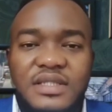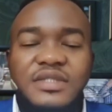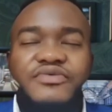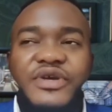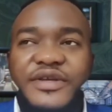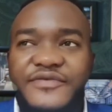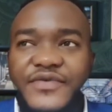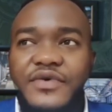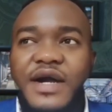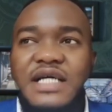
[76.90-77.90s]

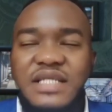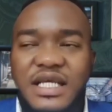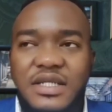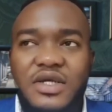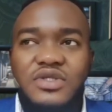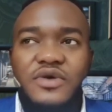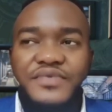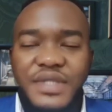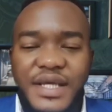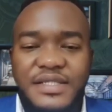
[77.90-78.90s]
TradingView has a lot of
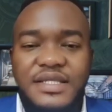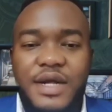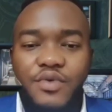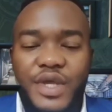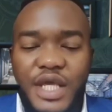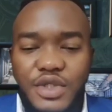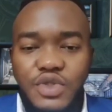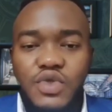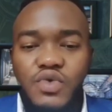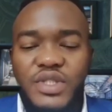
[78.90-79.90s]
things that we can
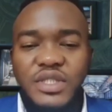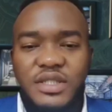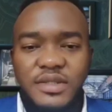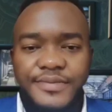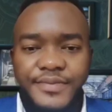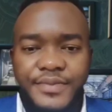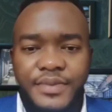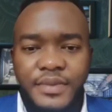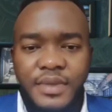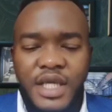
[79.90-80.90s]
do with it.
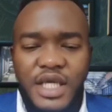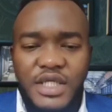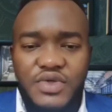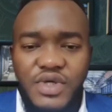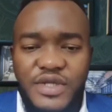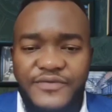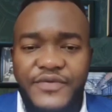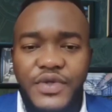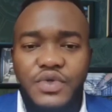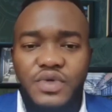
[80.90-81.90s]
In
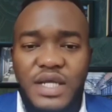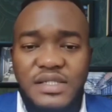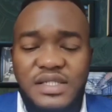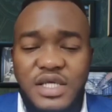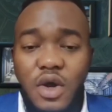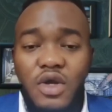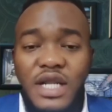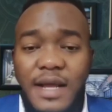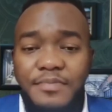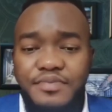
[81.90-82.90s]
TradingView, you can see
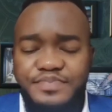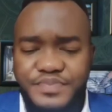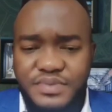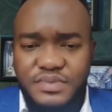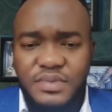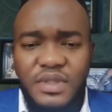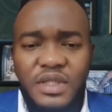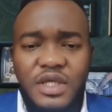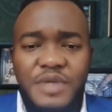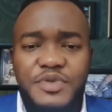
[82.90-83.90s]
other
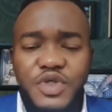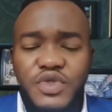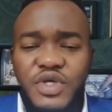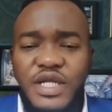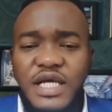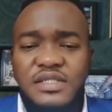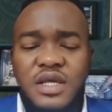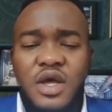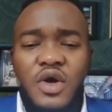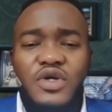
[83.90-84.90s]
crypto traders,
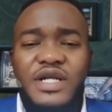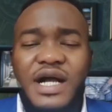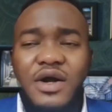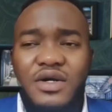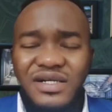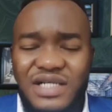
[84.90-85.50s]
other